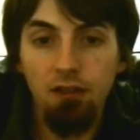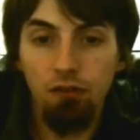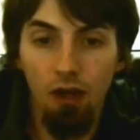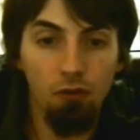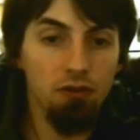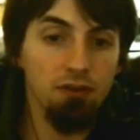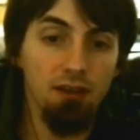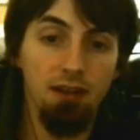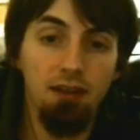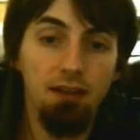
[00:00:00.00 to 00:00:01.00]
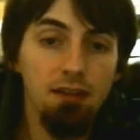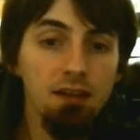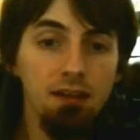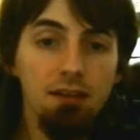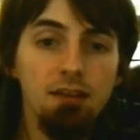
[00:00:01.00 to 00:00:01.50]
So I would just, like, get
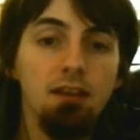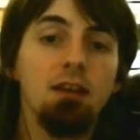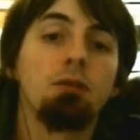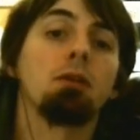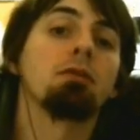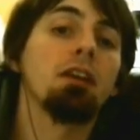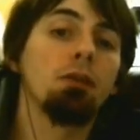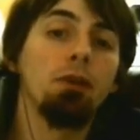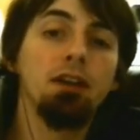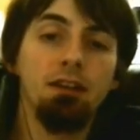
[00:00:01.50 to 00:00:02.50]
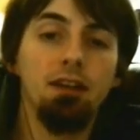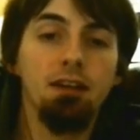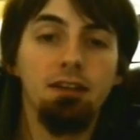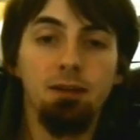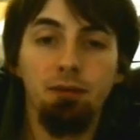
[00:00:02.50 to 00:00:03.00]
these while I'm fucking waiting in
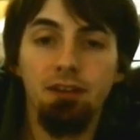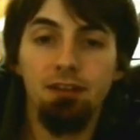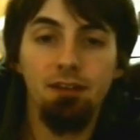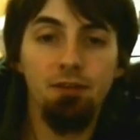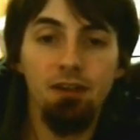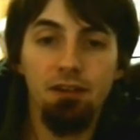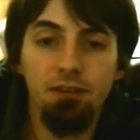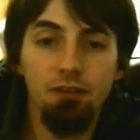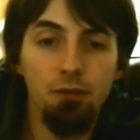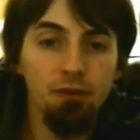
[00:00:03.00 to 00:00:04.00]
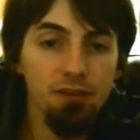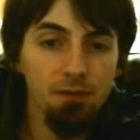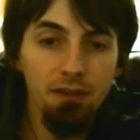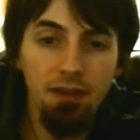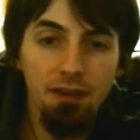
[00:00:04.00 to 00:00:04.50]
line to, like, play CVS 2 or
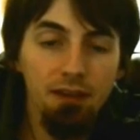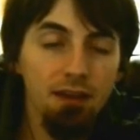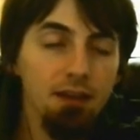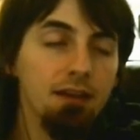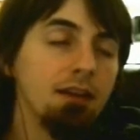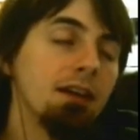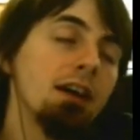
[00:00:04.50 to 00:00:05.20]
something like that.